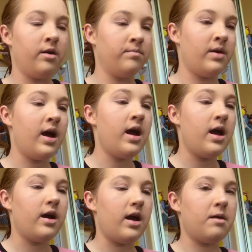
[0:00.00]

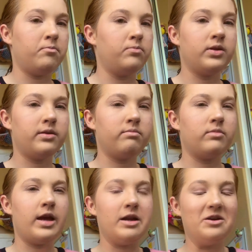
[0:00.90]

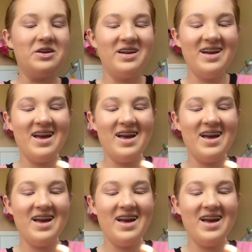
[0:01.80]
applicator.